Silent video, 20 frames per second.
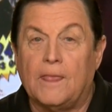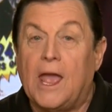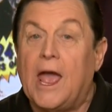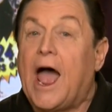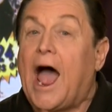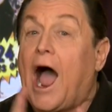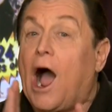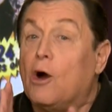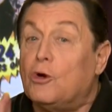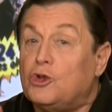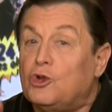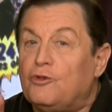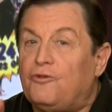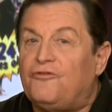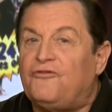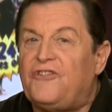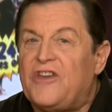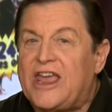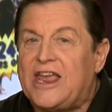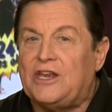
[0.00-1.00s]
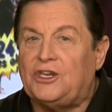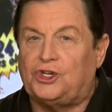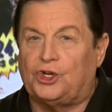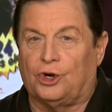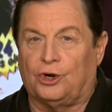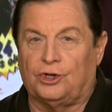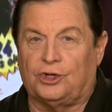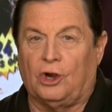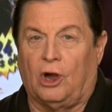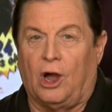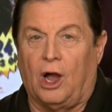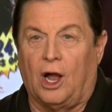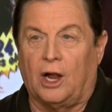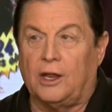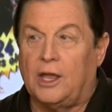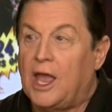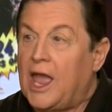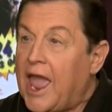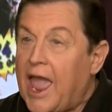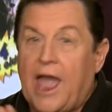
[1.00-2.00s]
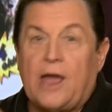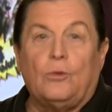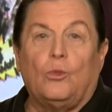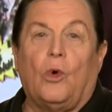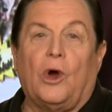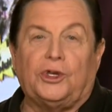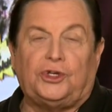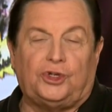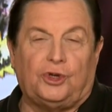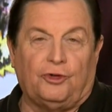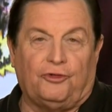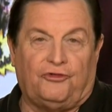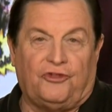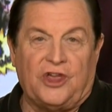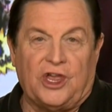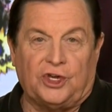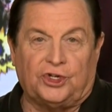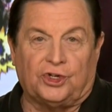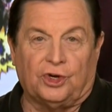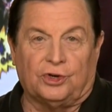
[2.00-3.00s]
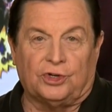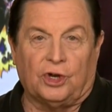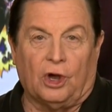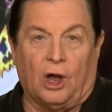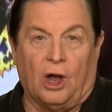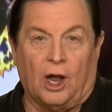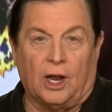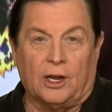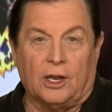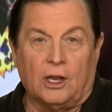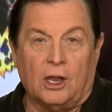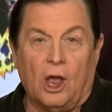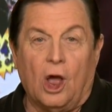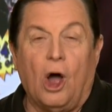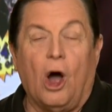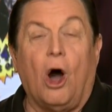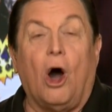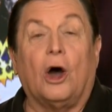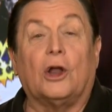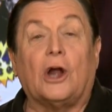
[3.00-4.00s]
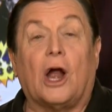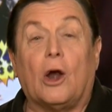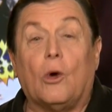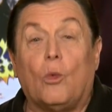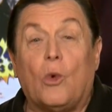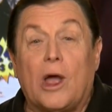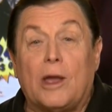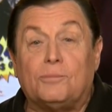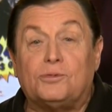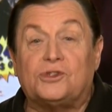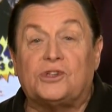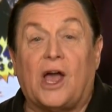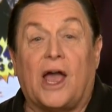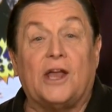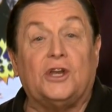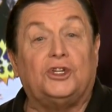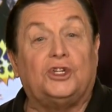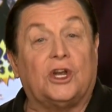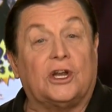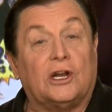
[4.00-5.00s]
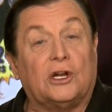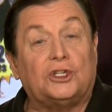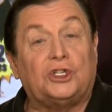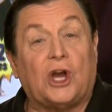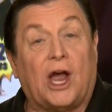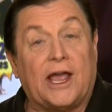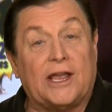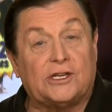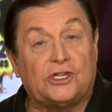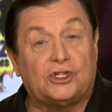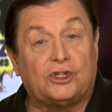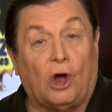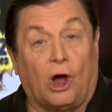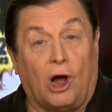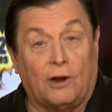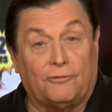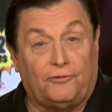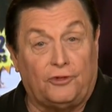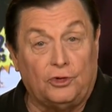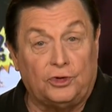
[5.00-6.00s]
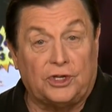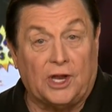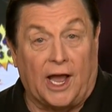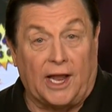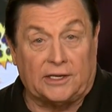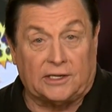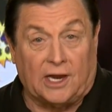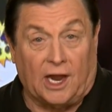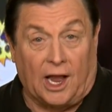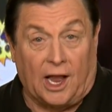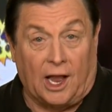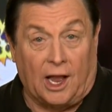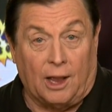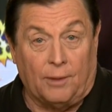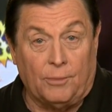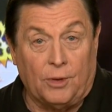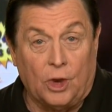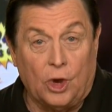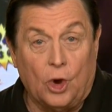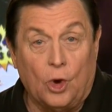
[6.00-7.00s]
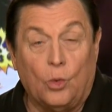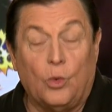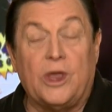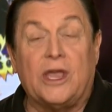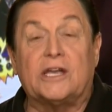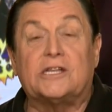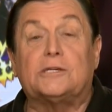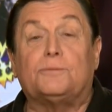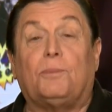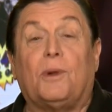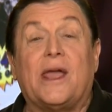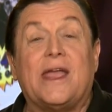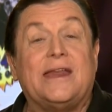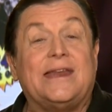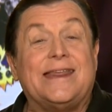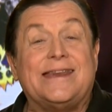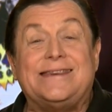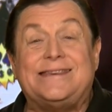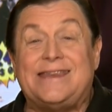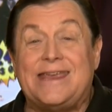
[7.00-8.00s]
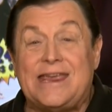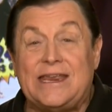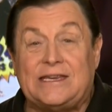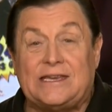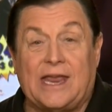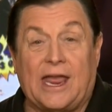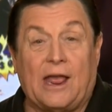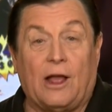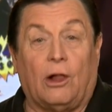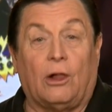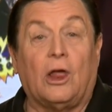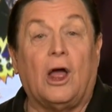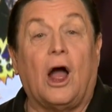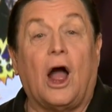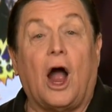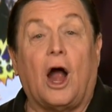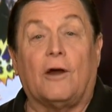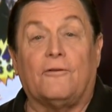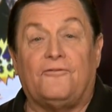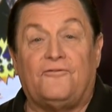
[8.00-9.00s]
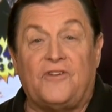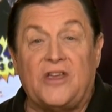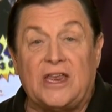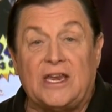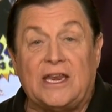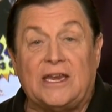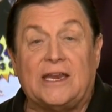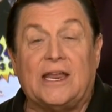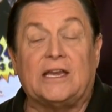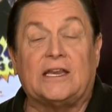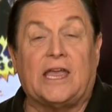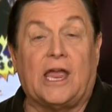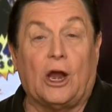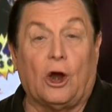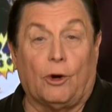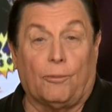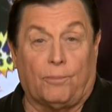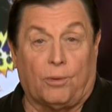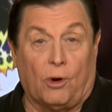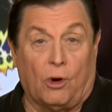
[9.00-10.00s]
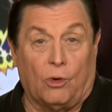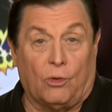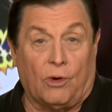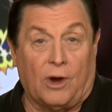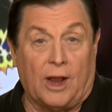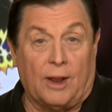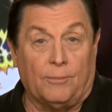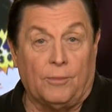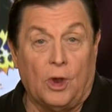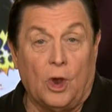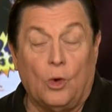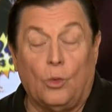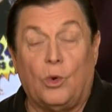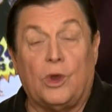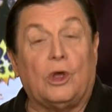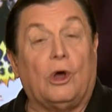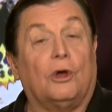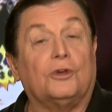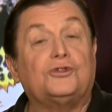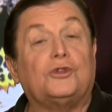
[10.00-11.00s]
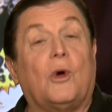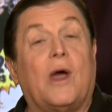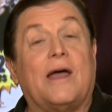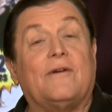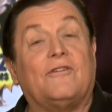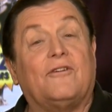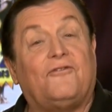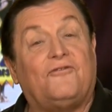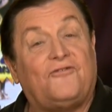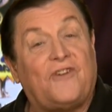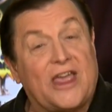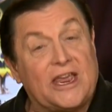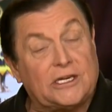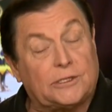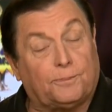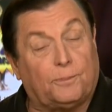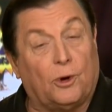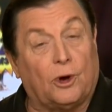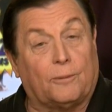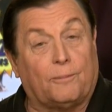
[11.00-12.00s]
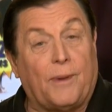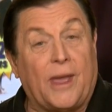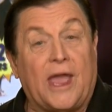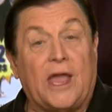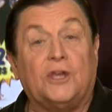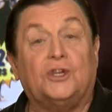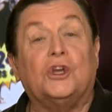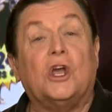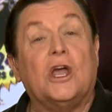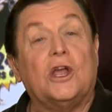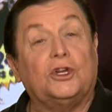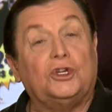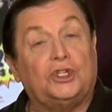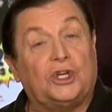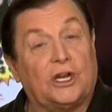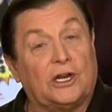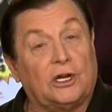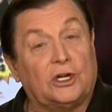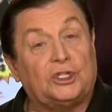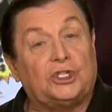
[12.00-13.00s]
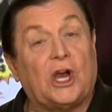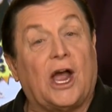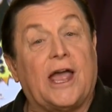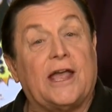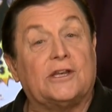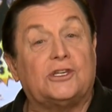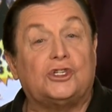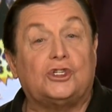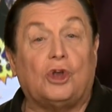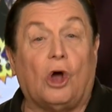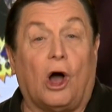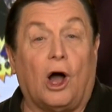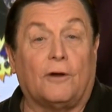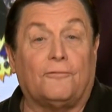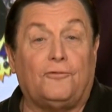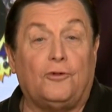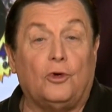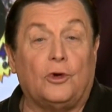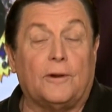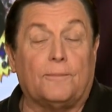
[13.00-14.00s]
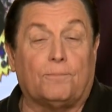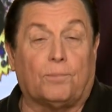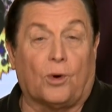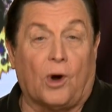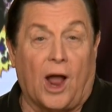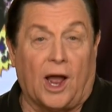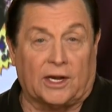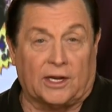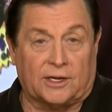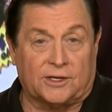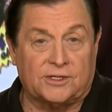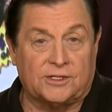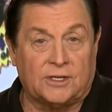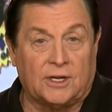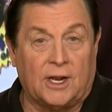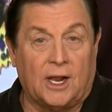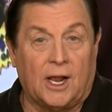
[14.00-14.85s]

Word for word: how you feed your dog, and what you feed your dog. On our website, gentlegiantsdogfood.com, we explain in detail our feeding and care program. We also have a Facebook page, Gentle Giants Dog Food and Products.